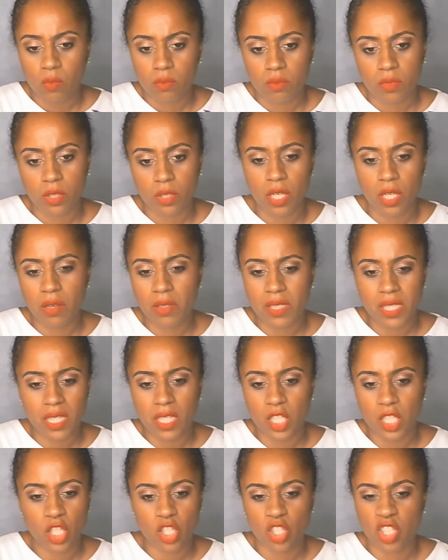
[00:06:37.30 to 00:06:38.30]
you know,
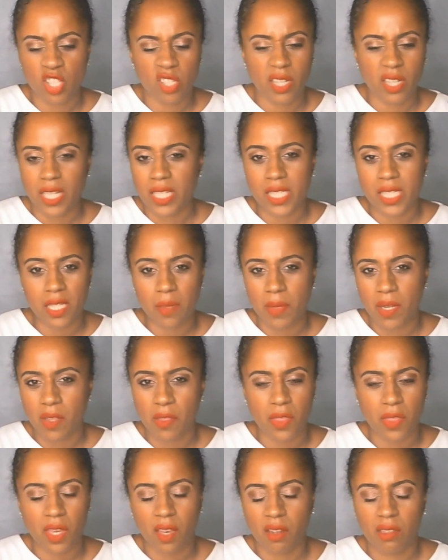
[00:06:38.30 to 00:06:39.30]
you just look at somebody and
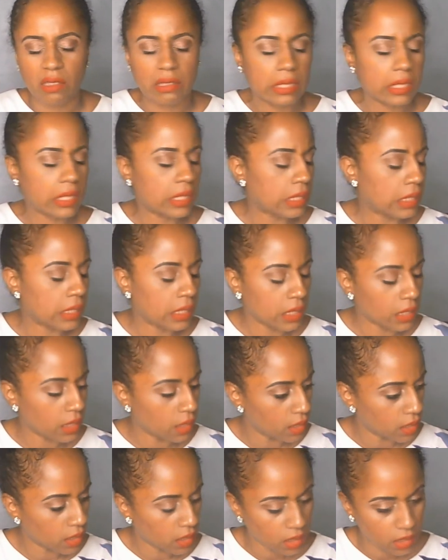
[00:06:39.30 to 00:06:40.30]
think, oh,
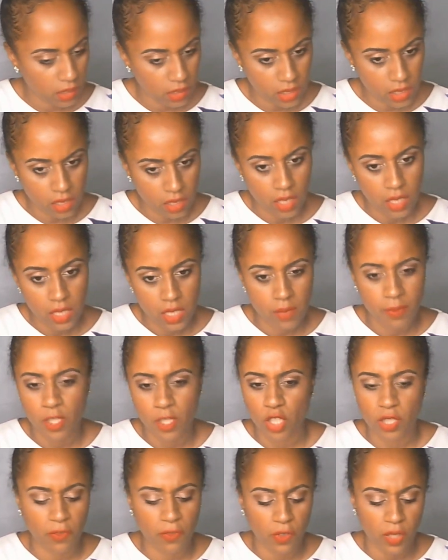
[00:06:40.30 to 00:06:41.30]
God.
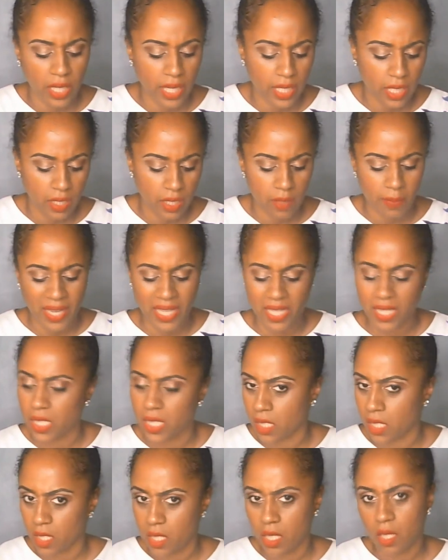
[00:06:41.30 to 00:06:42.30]
Especially if you're lying in the bed
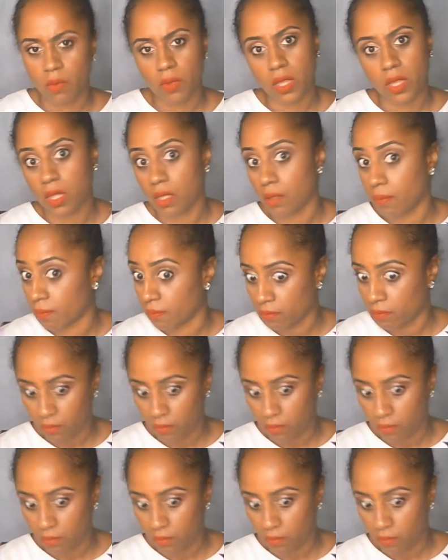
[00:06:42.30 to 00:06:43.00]
with them.